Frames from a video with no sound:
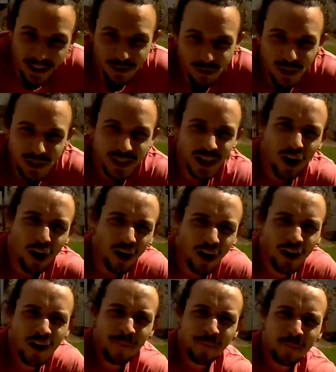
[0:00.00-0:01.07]
that's really
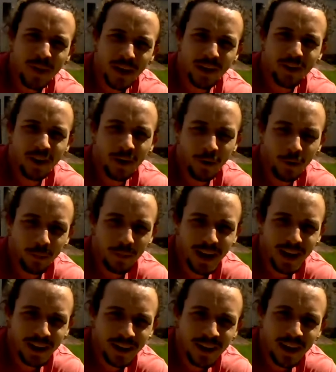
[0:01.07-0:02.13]
hard, and you're like, oh
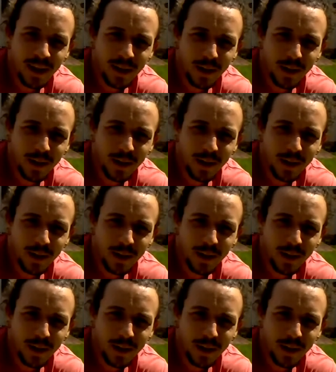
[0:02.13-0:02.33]
man,